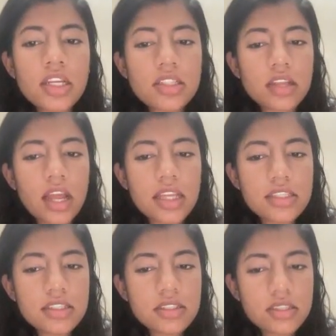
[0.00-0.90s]
has
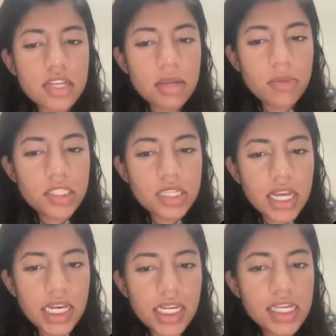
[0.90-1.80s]
its name as
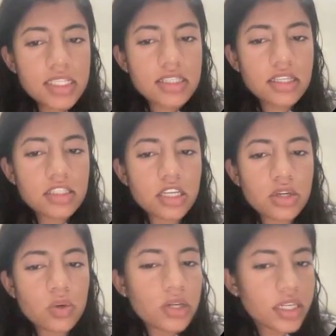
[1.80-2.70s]
Alex, is
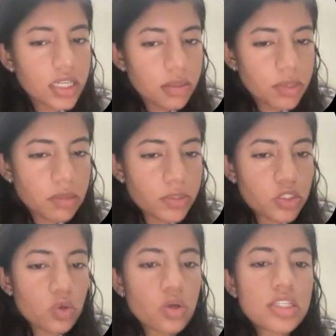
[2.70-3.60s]
enrolled in
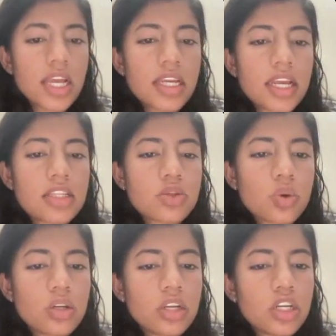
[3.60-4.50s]
DBMS course and has
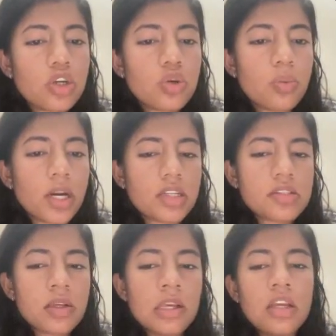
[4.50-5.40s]
scored 32 marks.